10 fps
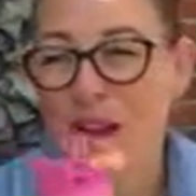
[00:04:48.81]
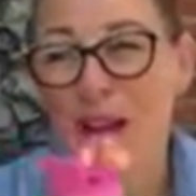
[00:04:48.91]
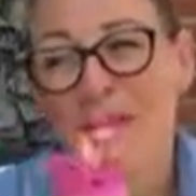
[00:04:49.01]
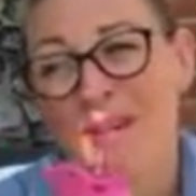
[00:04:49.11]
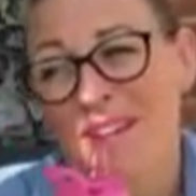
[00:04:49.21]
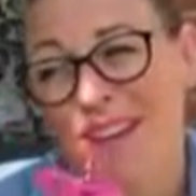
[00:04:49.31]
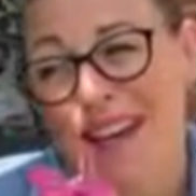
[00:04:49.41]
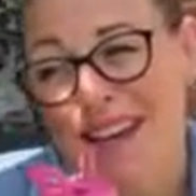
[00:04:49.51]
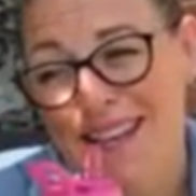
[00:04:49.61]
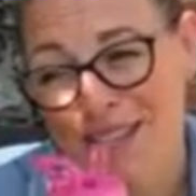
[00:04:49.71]
I am going to
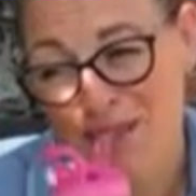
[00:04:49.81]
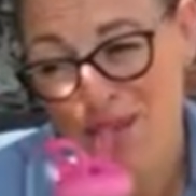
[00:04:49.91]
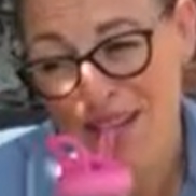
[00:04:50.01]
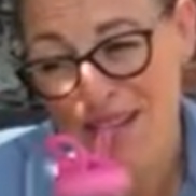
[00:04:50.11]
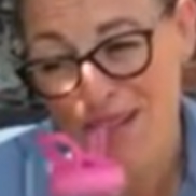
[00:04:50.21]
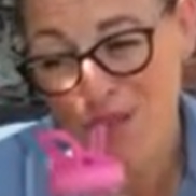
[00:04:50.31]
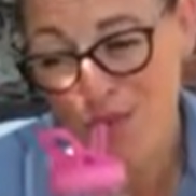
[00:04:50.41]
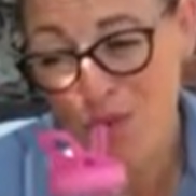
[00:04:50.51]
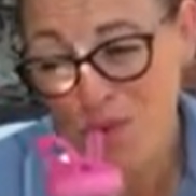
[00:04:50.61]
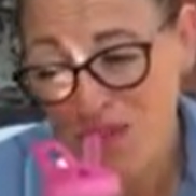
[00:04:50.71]
get at least 3 litres
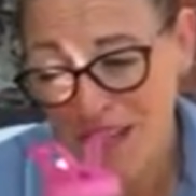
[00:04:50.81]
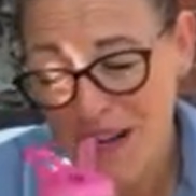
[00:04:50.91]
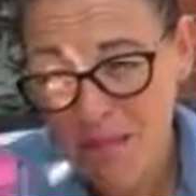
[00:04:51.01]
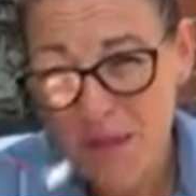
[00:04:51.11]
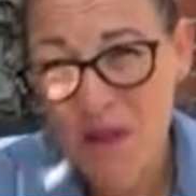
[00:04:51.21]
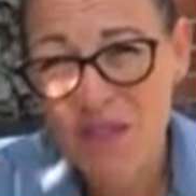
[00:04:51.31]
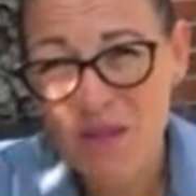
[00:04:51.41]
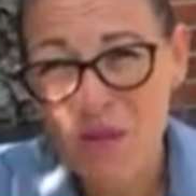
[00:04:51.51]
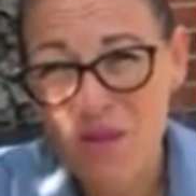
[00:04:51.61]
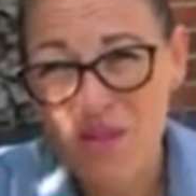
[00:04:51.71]
of water down. Wet
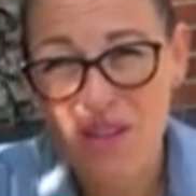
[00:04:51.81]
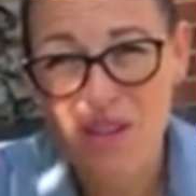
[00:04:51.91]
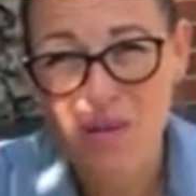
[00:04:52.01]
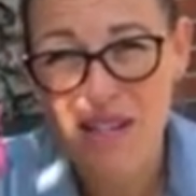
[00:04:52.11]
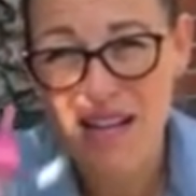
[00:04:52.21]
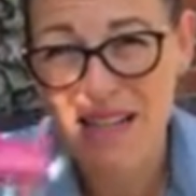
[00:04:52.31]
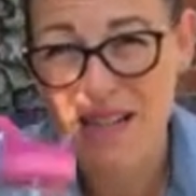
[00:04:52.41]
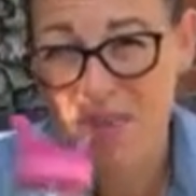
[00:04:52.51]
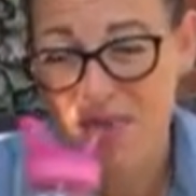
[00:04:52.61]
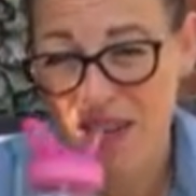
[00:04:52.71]
squash. I always add
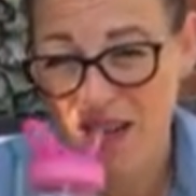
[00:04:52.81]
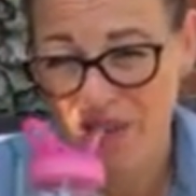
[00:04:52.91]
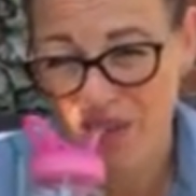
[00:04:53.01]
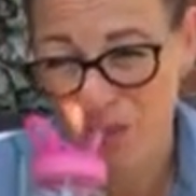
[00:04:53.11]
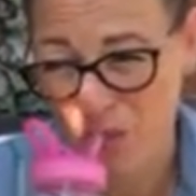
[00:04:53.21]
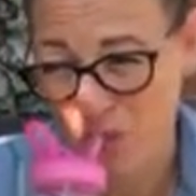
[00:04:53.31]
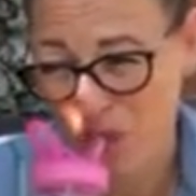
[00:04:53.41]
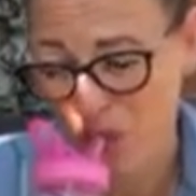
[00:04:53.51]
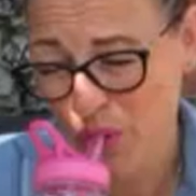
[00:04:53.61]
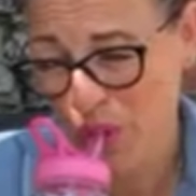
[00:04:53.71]
some flavour to the
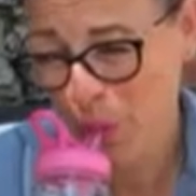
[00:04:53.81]
water.